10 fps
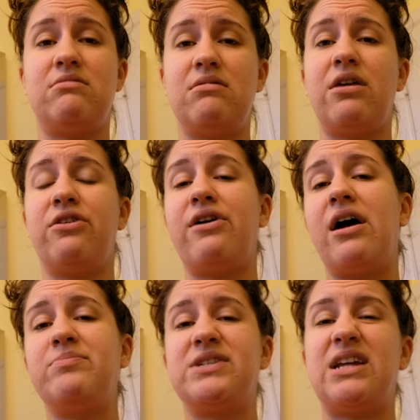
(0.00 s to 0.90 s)
another
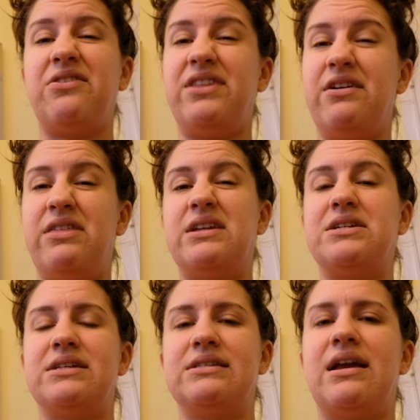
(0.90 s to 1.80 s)
option out there that
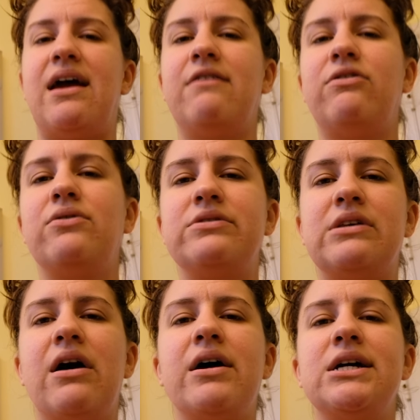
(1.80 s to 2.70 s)
doesn't have those
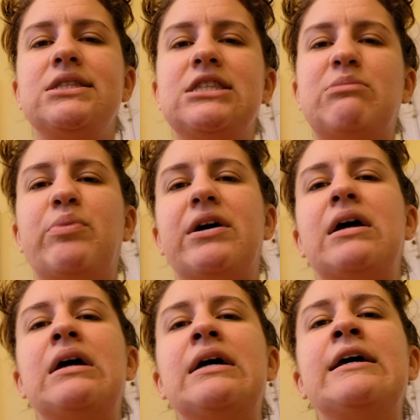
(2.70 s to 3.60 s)
cons. But